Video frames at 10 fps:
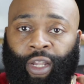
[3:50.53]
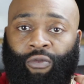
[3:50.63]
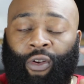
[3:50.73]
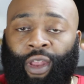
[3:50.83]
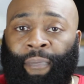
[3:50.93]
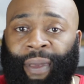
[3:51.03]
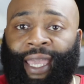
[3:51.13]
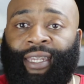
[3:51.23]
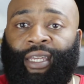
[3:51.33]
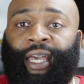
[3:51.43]
grow their
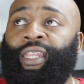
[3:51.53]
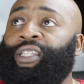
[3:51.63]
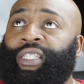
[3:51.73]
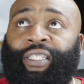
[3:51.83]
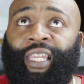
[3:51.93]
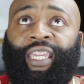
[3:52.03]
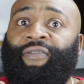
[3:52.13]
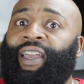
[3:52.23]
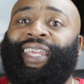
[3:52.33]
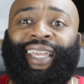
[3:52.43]
beard and they just
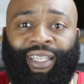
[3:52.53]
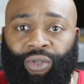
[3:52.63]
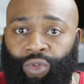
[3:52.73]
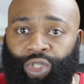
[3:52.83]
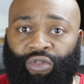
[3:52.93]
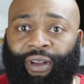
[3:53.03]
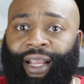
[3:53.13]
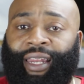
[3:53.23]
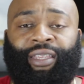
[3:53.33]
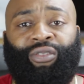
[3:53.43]
leave it and it gets all
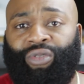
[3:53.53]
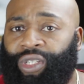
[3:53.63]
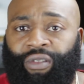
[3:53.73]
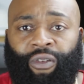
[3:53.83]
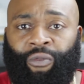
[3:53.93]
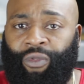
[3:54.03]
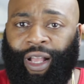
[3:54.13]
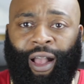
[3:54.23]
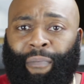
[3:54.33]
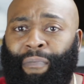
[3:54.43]
scraggly and you just look
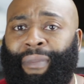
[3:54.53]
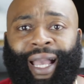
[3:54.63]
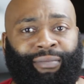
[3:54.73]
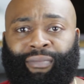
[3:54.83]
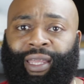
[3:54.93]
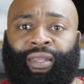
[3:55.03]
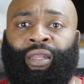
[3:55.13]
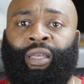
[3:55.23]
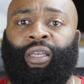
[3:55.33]
like a madman.